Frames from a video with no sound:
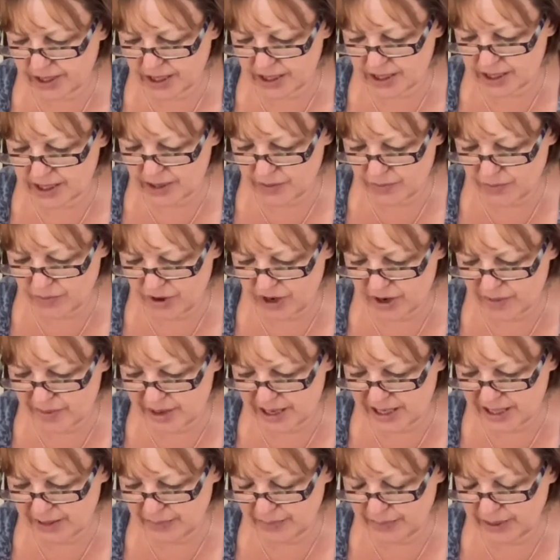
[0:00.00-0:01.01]
Don't worry
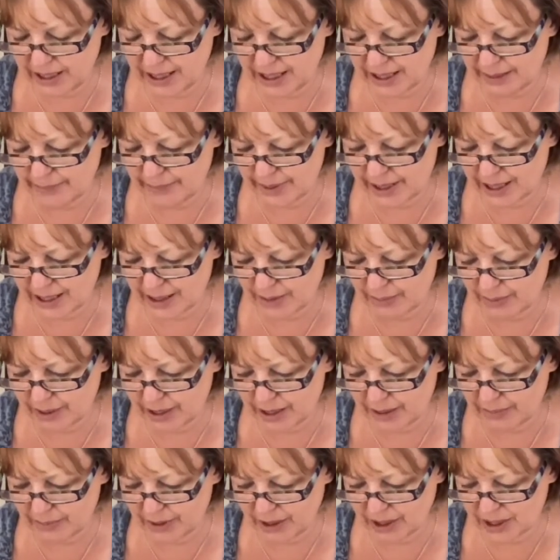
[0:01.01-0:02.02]
about it peeling back a
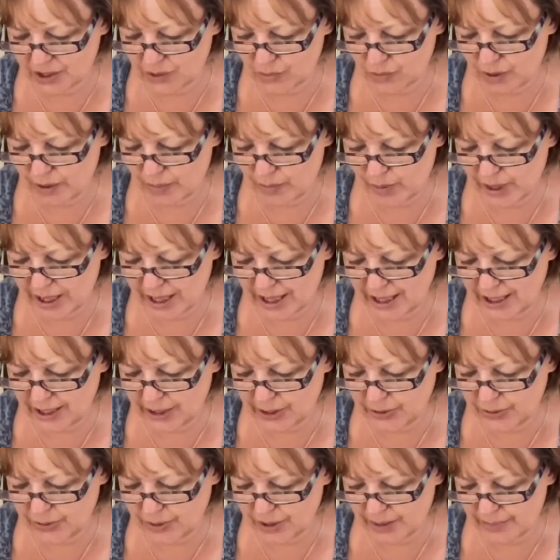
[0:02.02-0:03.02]
bit, because when we
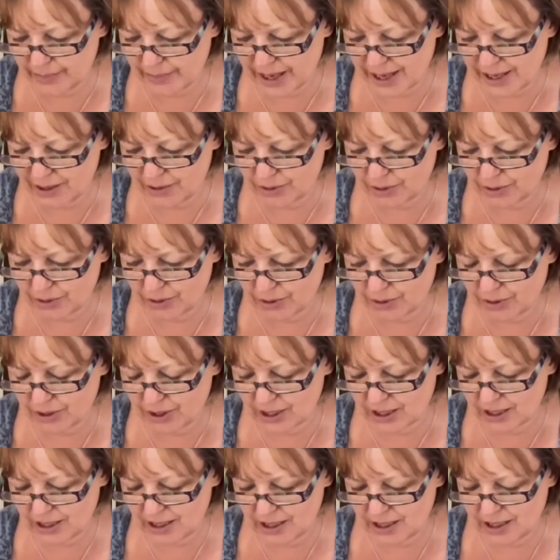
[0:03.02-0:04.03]
glue the mouth
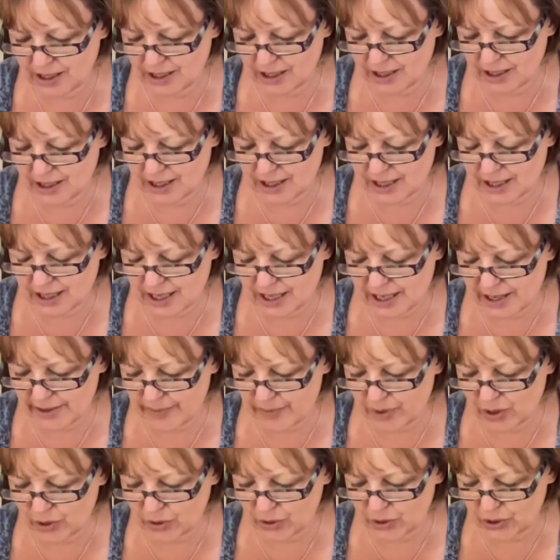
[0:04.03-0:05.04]

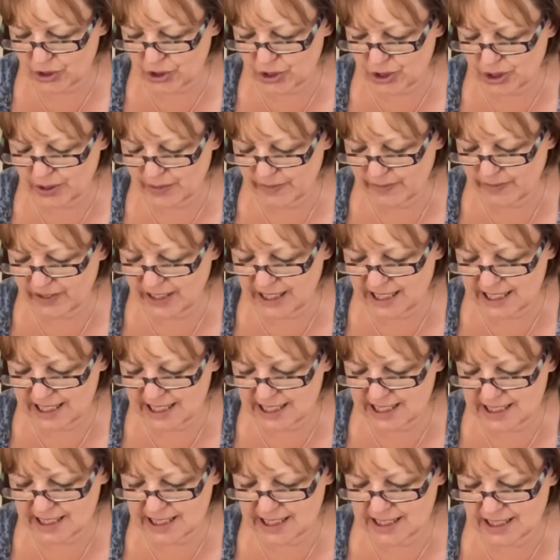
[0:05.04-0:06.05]
onto the
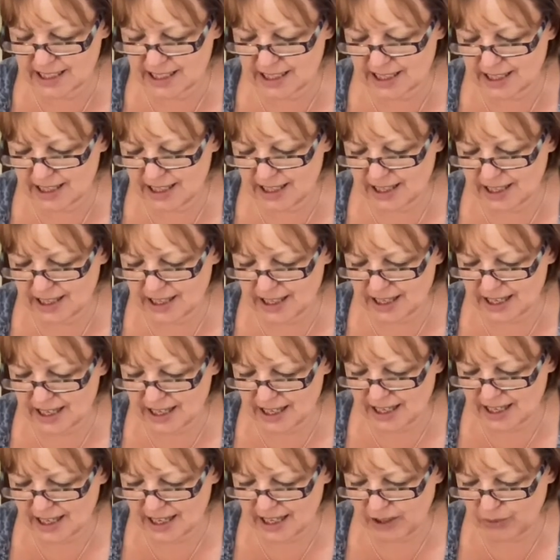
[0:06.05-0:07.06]
fleece,
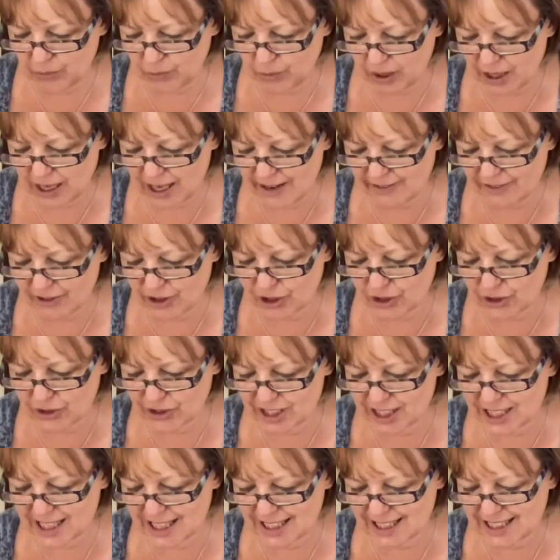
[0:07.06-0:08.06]
it will have
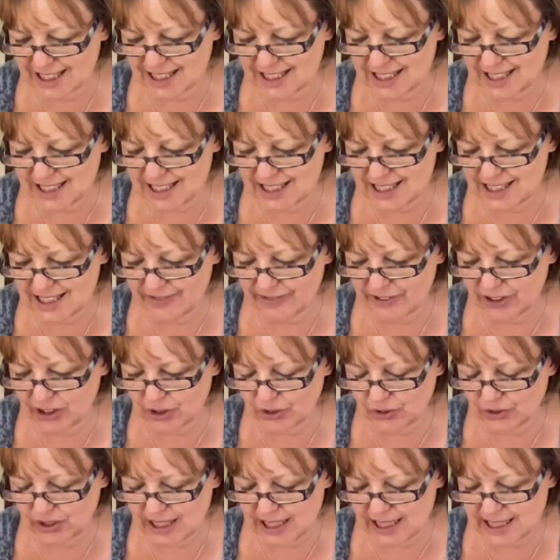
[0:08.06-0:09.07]
contact adhesive
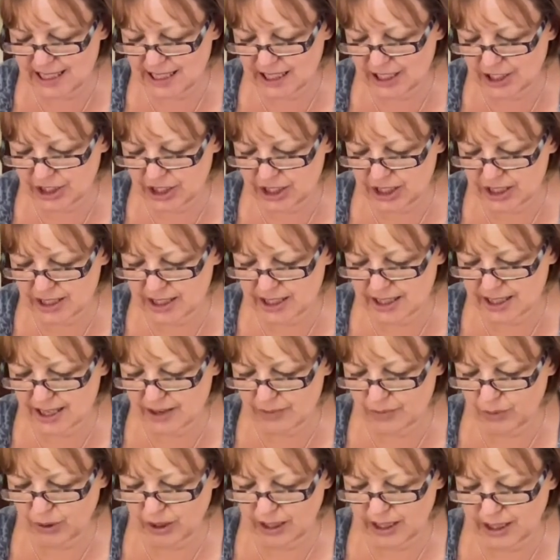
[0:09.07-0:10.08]
along these edges, and
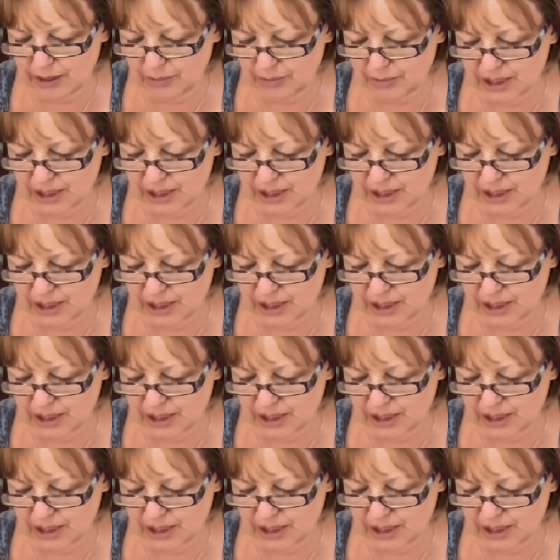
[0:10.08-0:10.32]
that will help